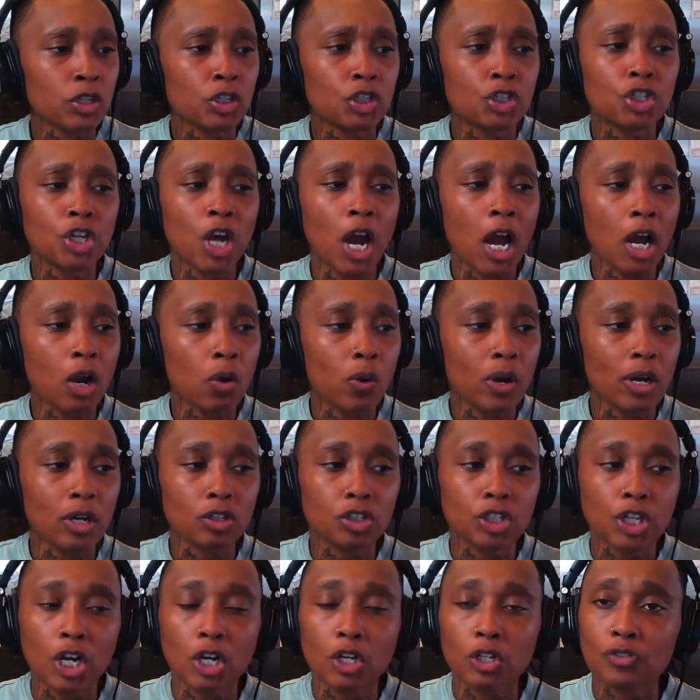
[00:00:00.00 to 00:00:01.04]
Jonquel
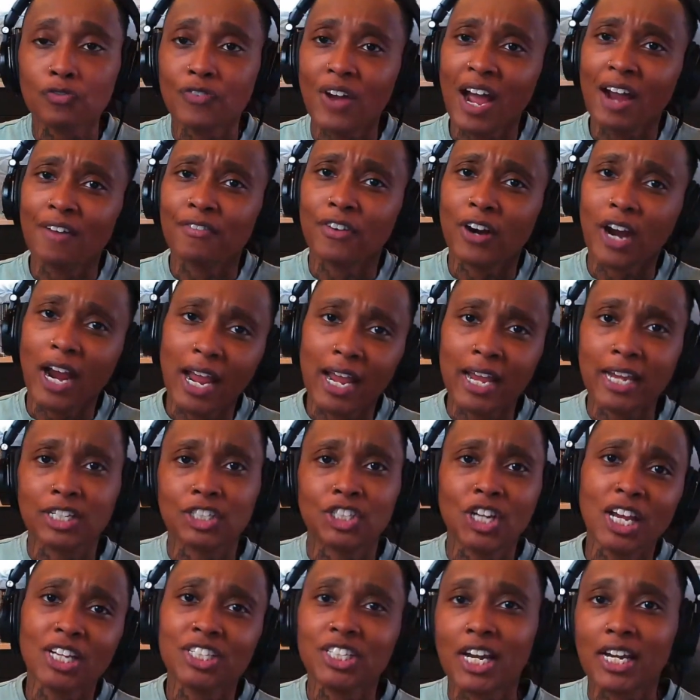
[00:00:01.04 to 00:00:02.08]
Jones 5 for 8.
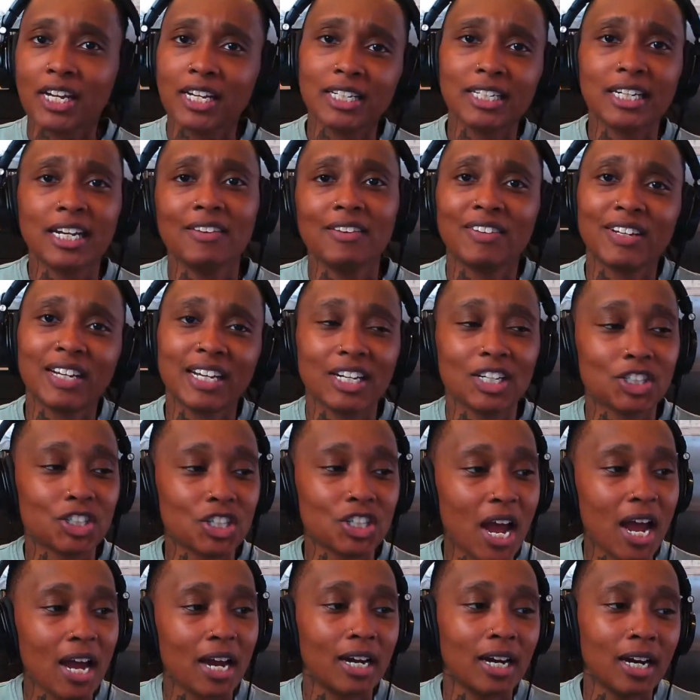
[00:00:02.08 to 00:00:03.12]
JJ couldn't even get a
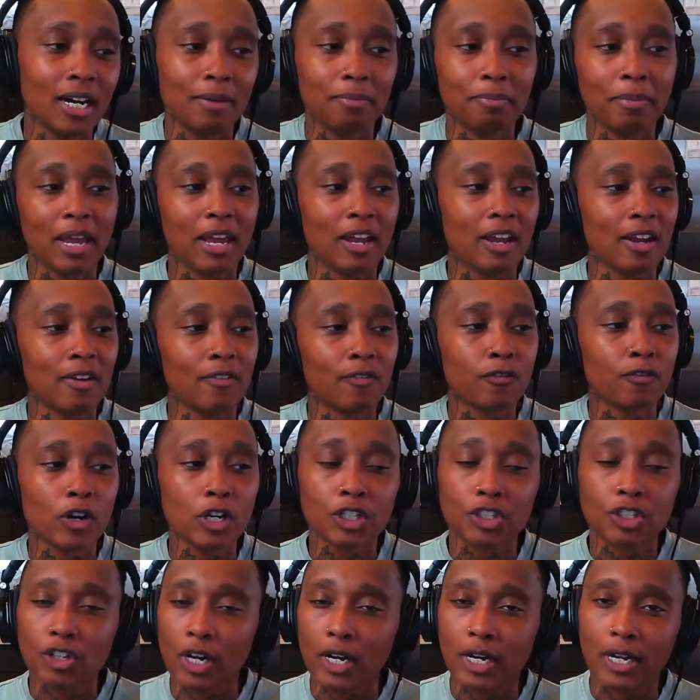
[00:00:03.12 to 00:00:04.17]
shot up, man.
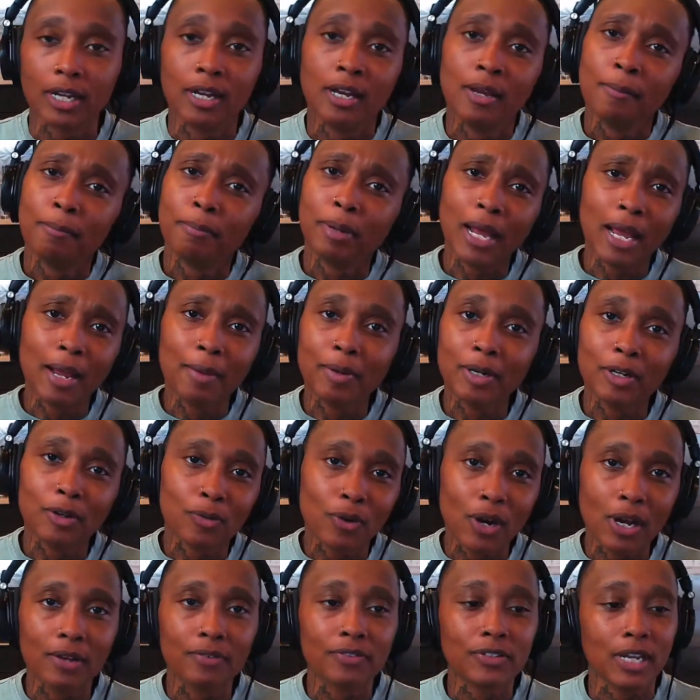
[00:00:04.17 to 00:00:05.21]
Frustrated, blaming the
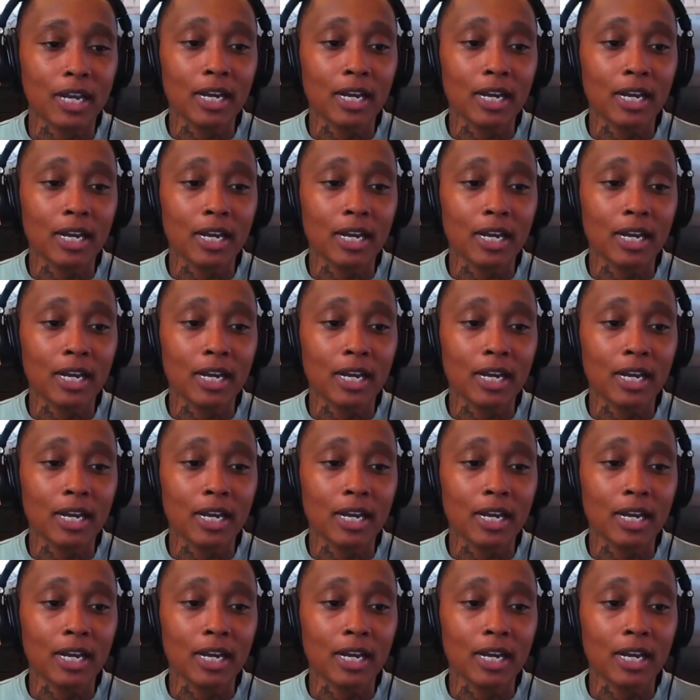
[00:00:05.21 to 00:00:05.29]
refs.